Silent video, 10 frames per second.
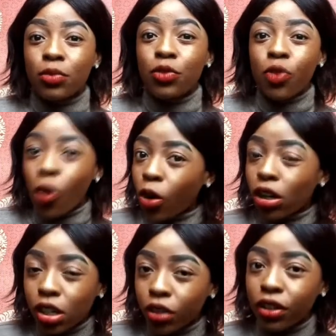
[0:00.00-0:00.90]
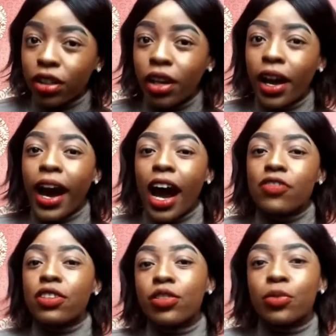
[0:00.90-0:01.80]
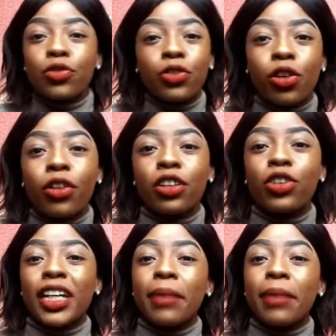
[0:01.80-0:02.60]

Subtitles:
Remove all clothing. After you remove clothing,